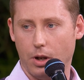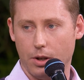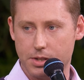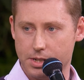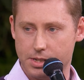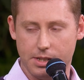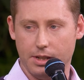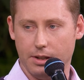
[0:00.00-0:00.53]
not
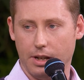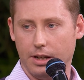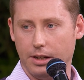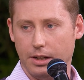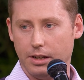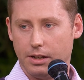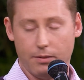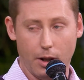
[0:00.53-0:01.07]
just
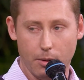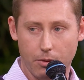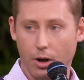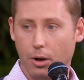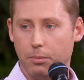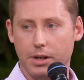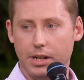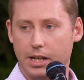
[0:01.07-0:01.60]
in developed
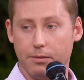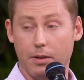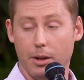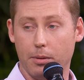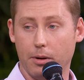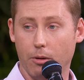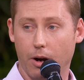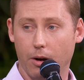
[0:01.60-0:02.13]
world, but in
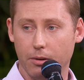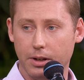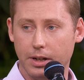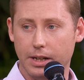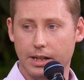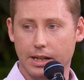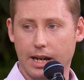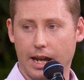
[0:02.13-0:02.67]
developing world.
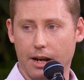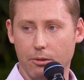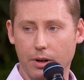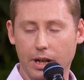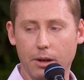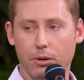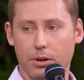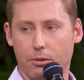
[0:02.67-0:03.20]
And it
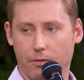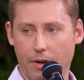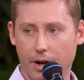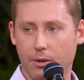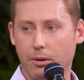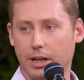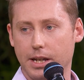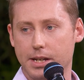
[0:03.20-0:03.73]
really would
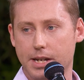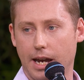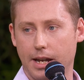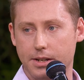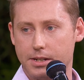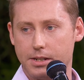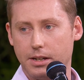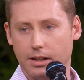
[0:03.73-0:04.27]
very quickly
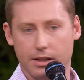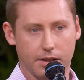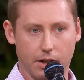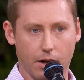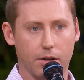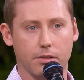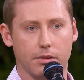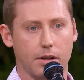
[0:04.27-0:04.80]
change, you
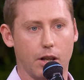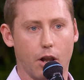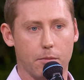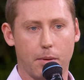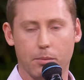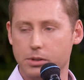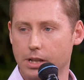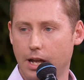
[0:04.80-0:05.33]
know, a lot
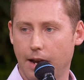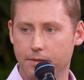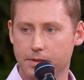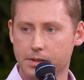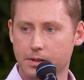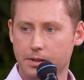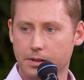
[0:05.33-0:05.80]
of people's lives.